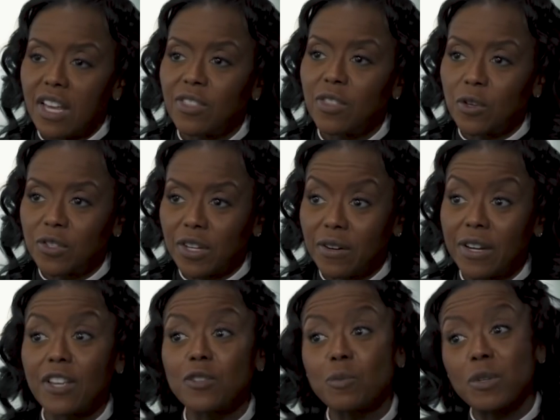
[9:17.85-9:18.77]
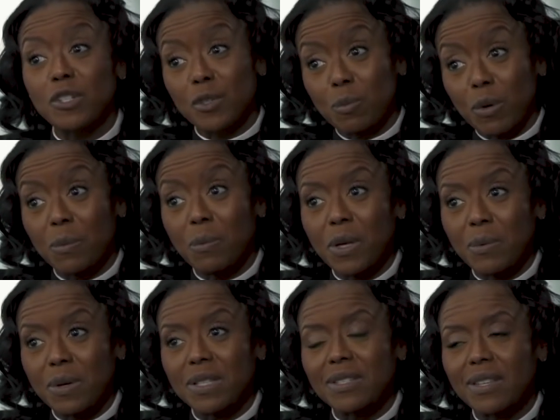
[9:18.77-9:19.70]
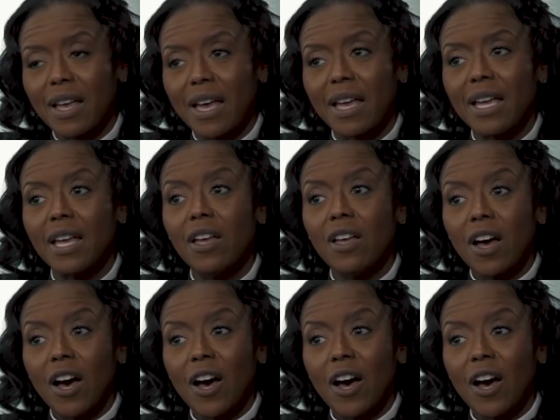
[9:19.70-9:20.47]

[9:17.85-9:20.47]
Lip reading: in those areas, which is where we would say